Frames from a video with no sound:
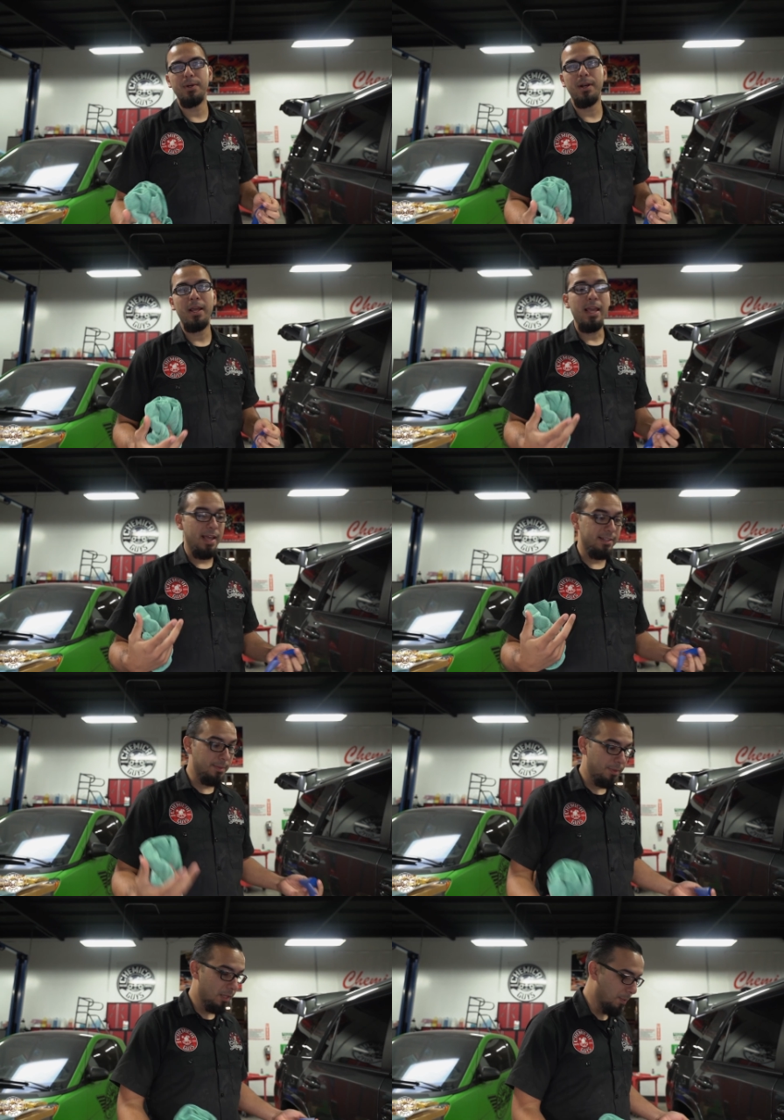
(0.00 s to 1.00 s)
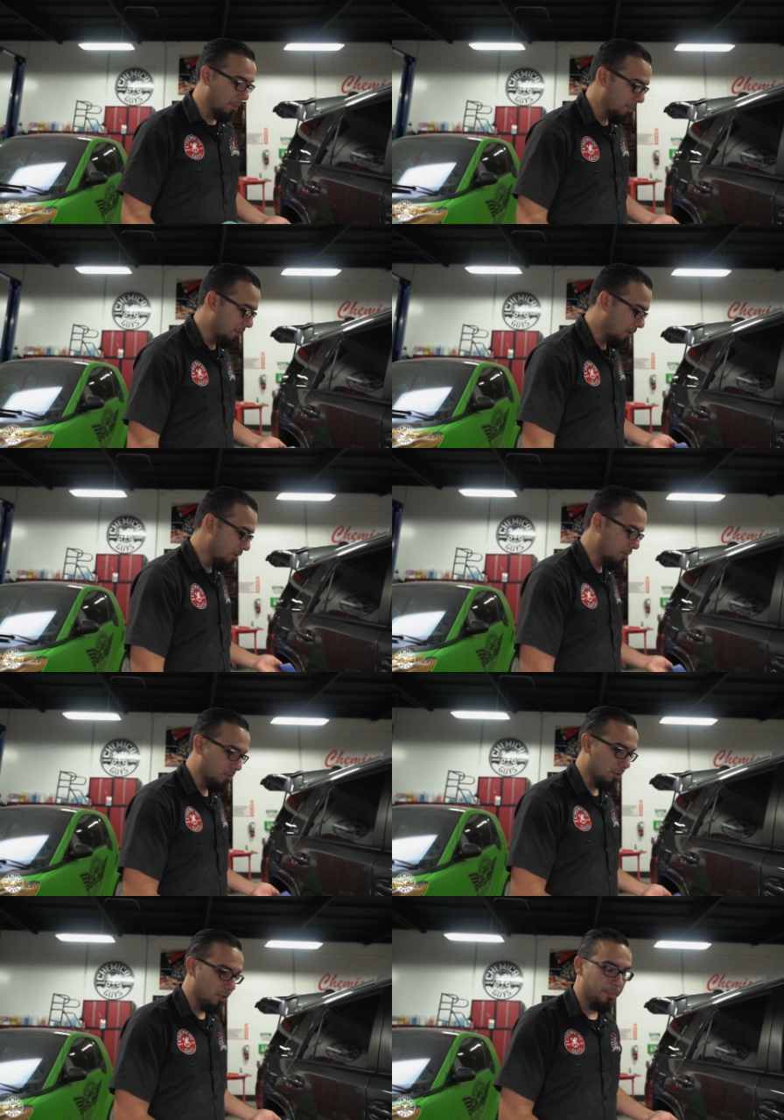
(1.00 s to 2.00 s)
and it's something that we probably all
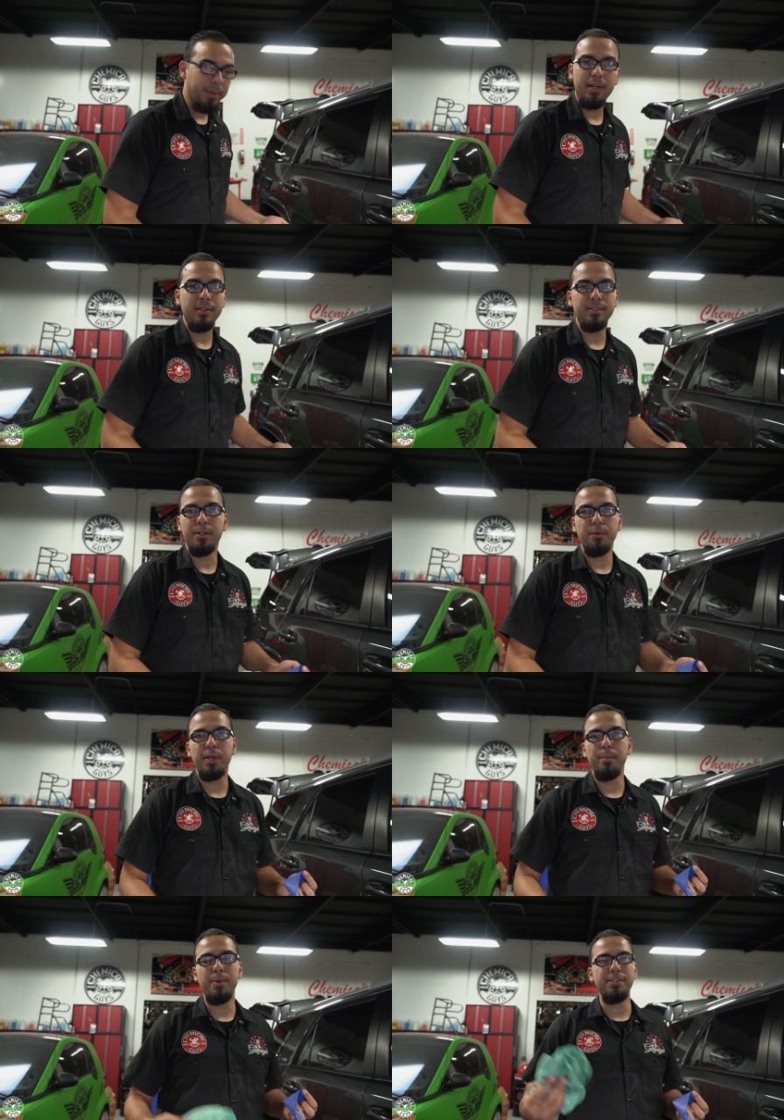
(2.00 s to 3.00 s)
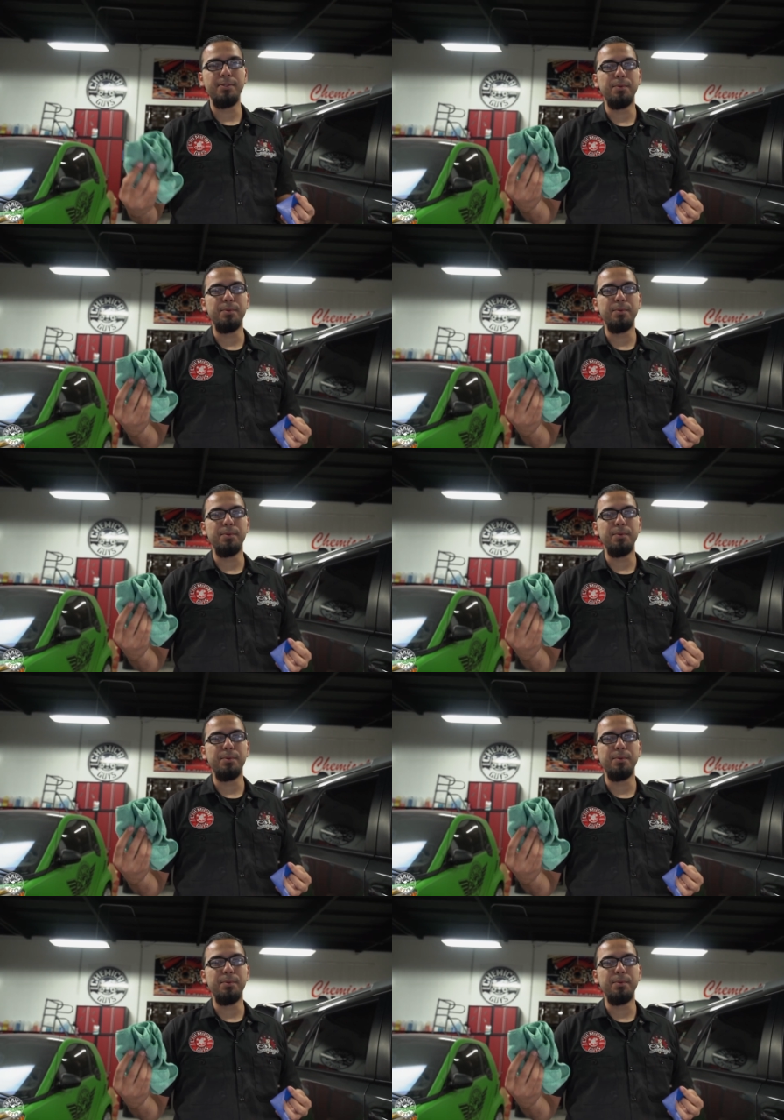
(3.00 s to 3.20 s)
overlook, because you know we get busy